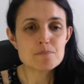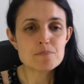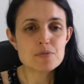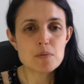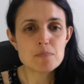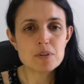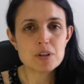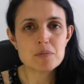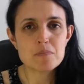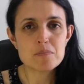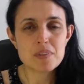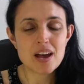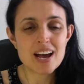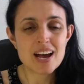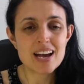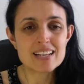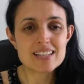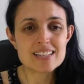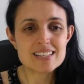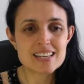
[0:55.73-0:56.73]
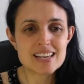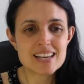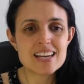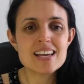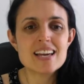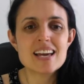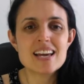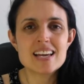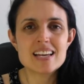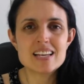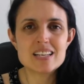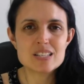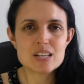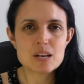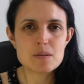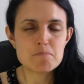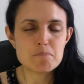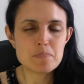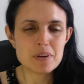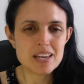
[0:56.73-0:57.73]
problem that I see is
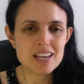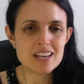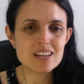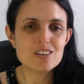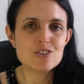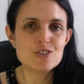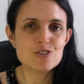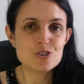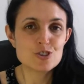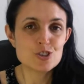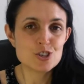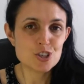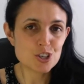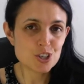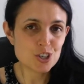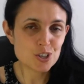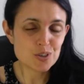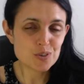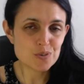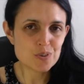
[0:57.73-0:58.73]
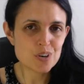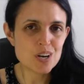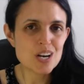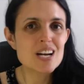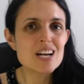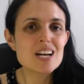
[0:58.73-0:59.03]
being too